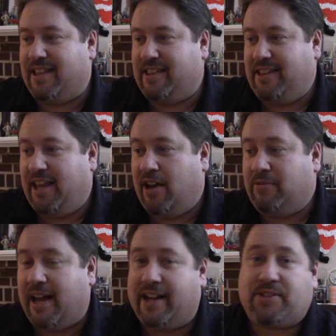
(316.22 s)
you know,
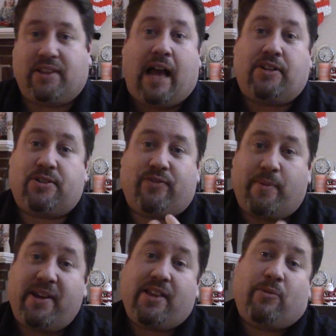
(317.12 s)
like I said, that's, for
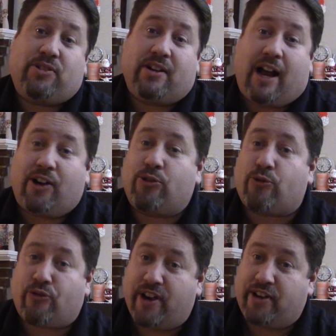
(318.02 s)
me, that was a
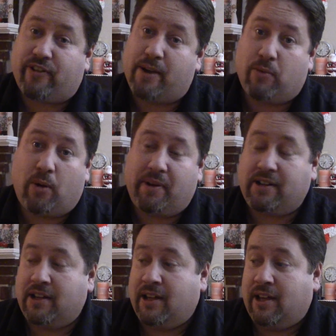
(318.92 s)
great moment,
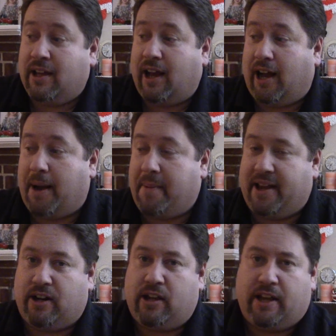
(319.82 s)

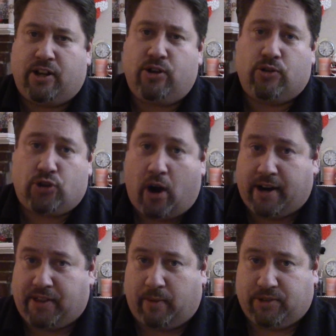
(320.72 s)
and a huge
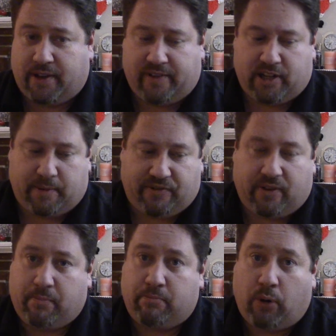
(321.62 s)
honor that was given to me
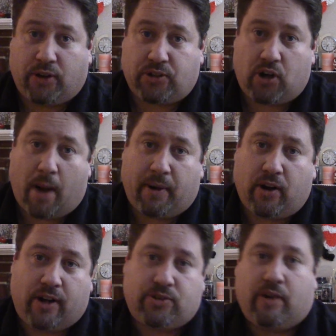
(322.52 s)
from Boston Comic
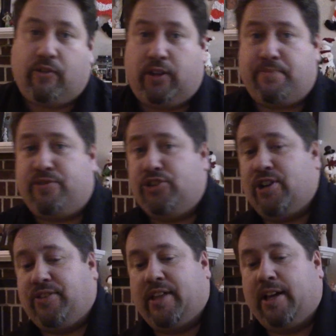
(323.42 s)
Con. So I really
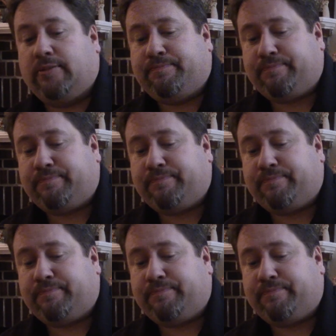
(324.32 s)
appreciate that.